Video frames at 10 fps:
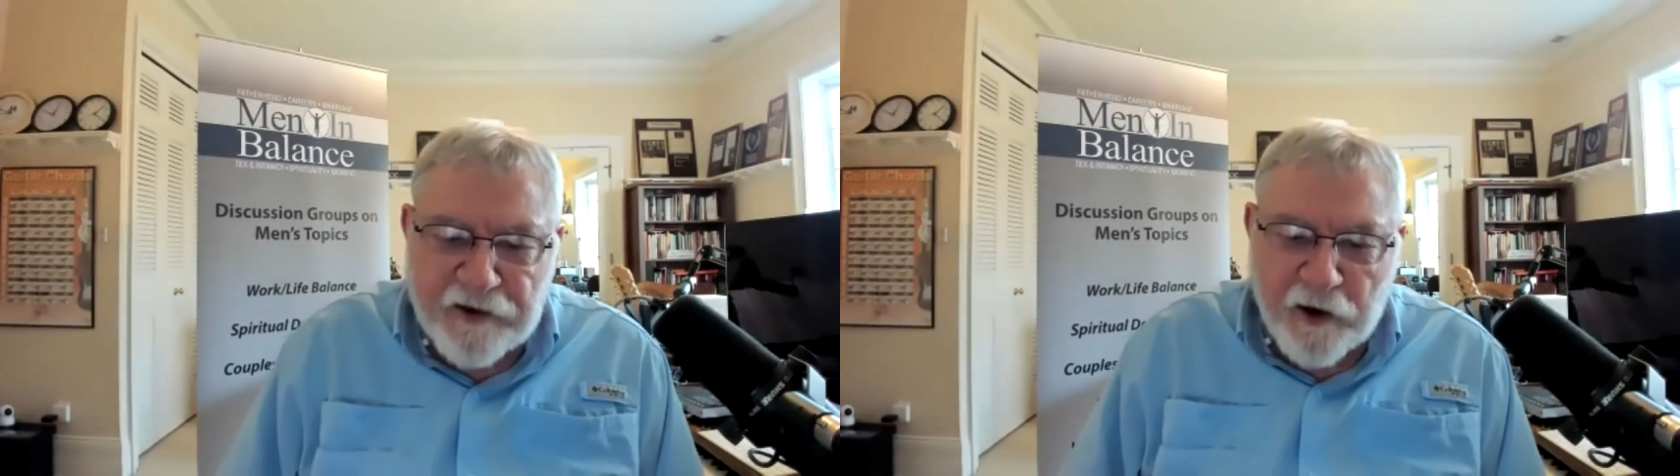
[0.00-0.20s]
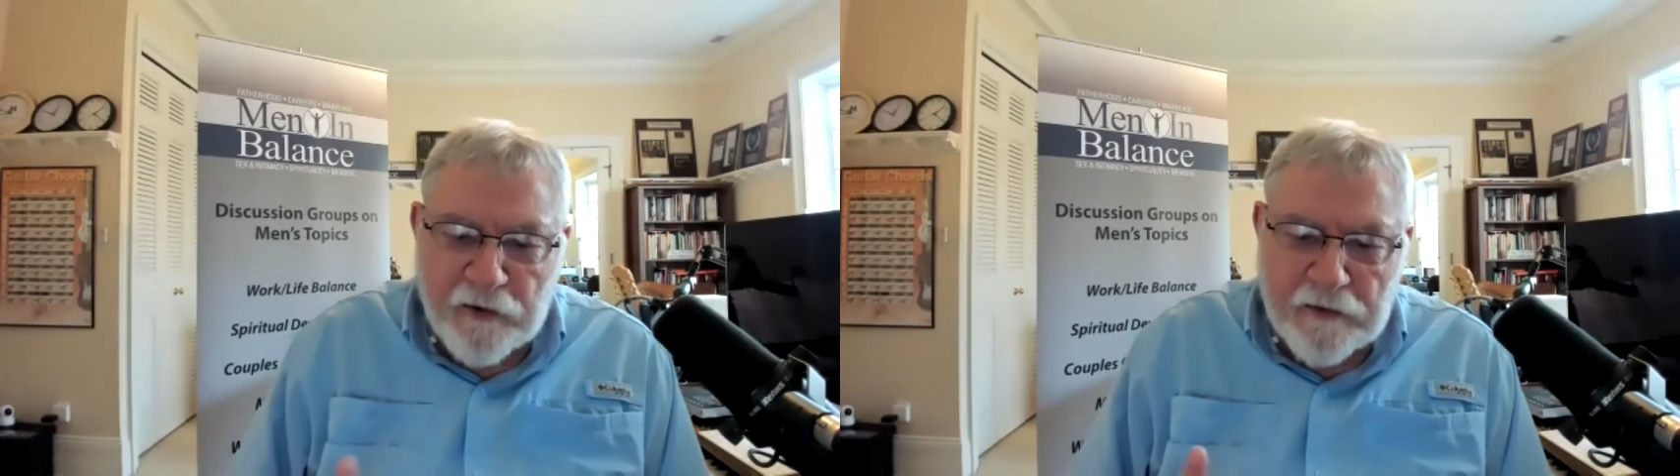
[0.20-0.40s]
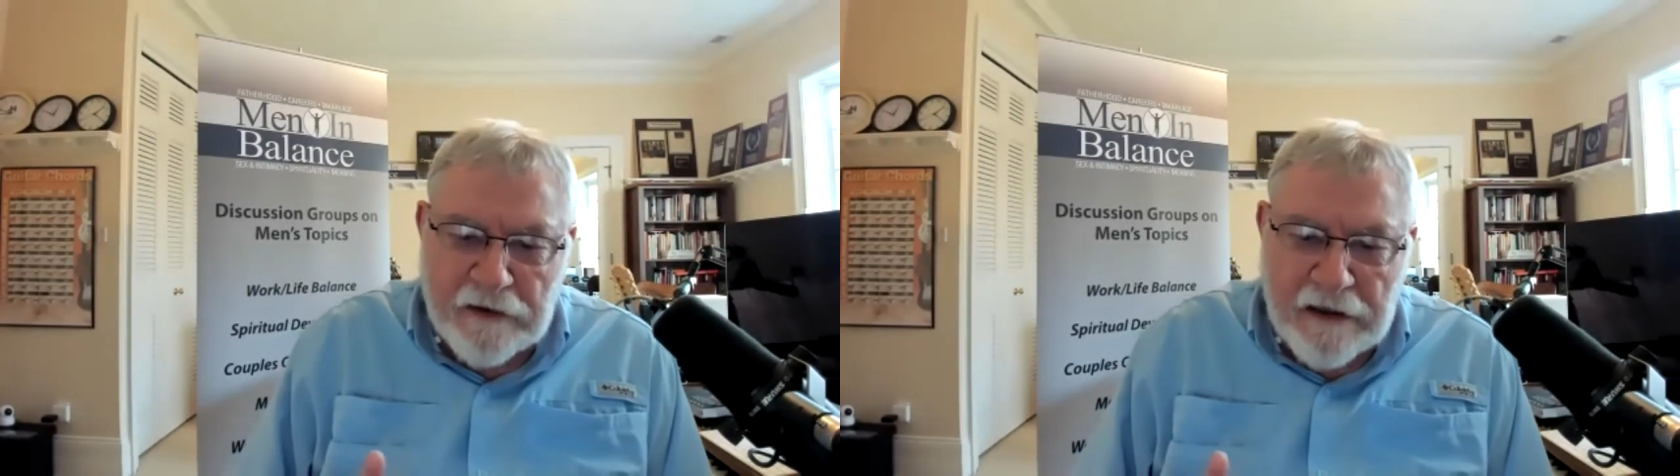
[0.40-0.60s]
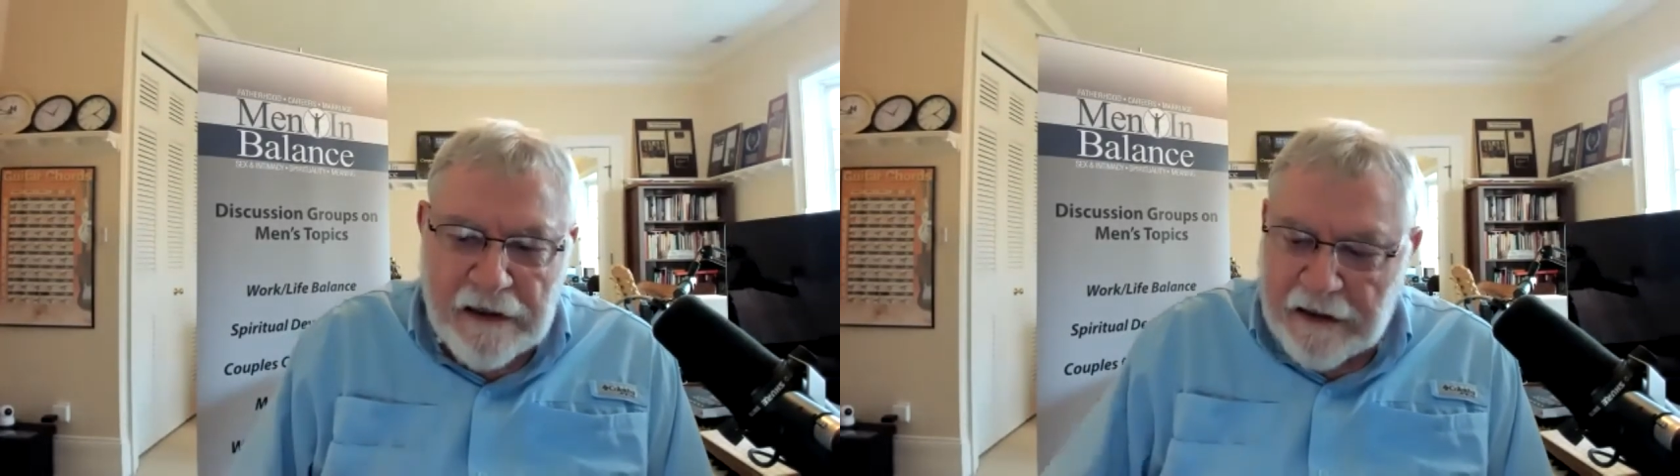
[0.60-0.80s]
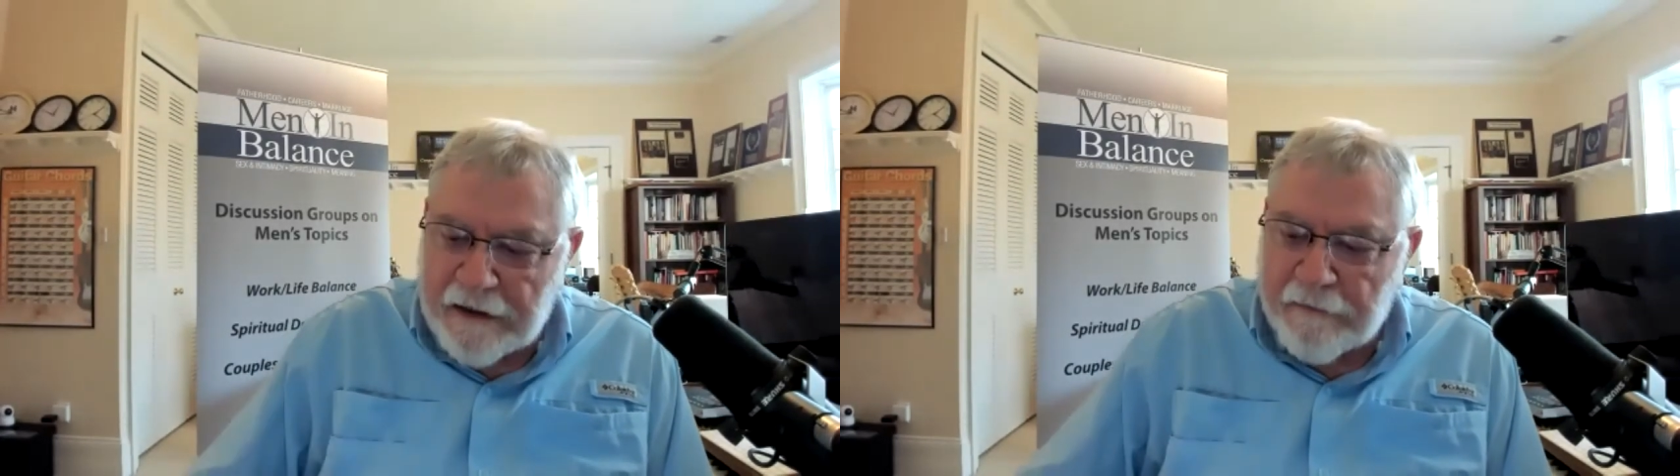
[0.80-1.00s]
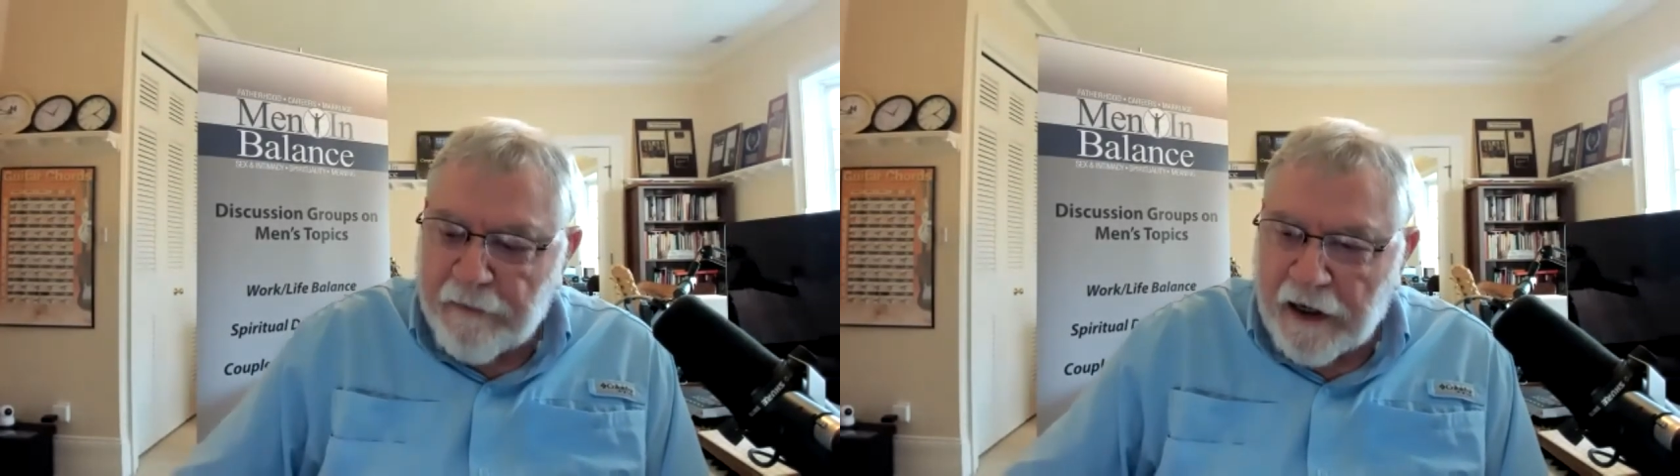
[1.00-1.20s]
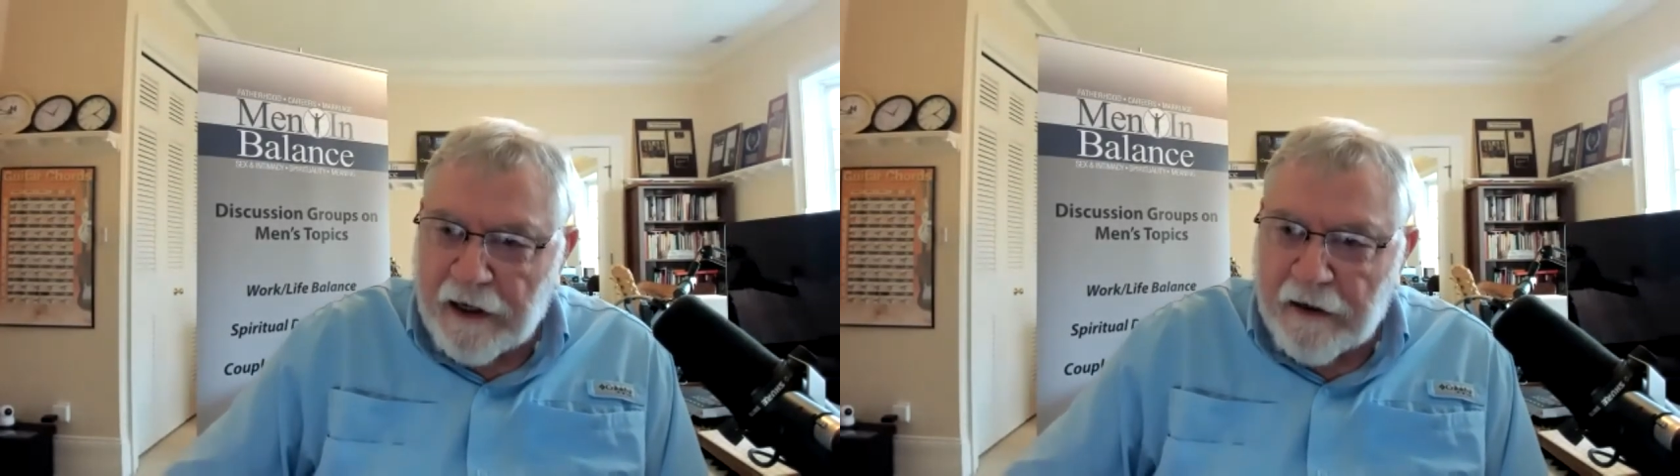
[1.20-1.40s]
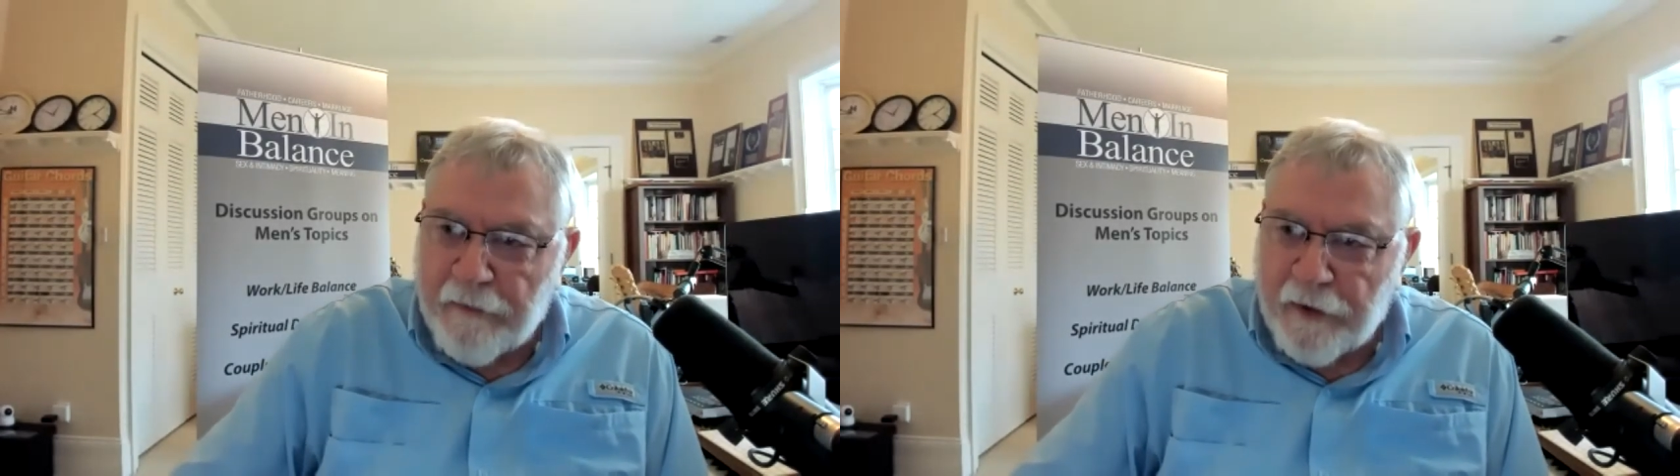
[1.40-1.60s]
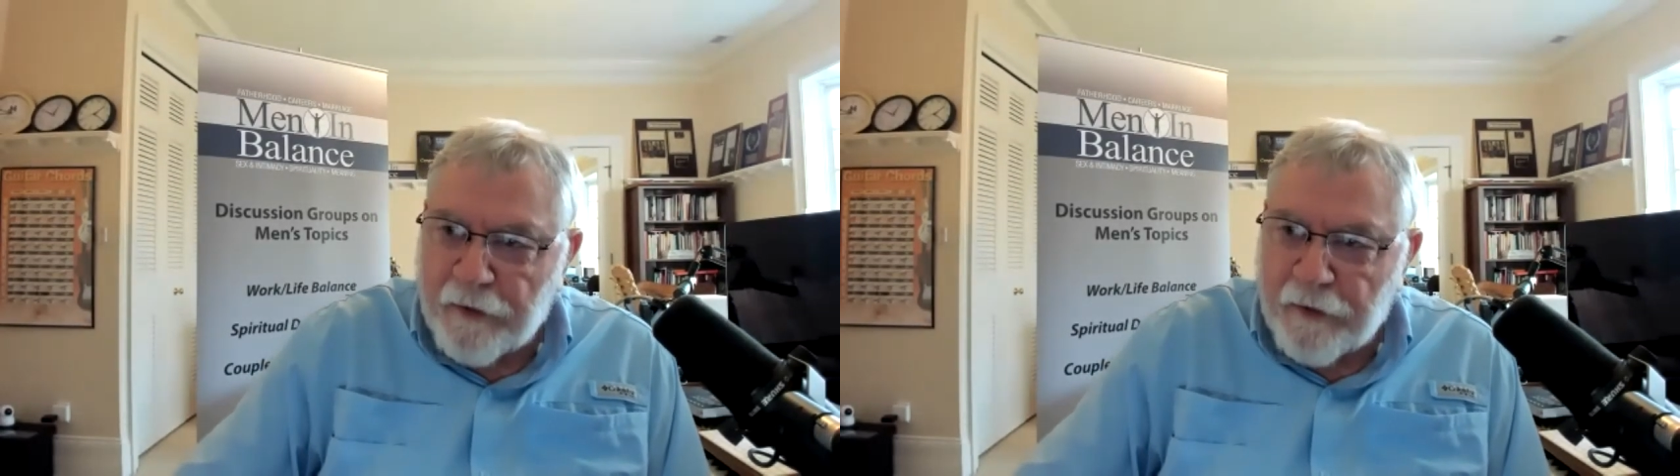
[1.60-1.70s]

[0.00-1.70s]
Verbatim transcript: Joan and Bob,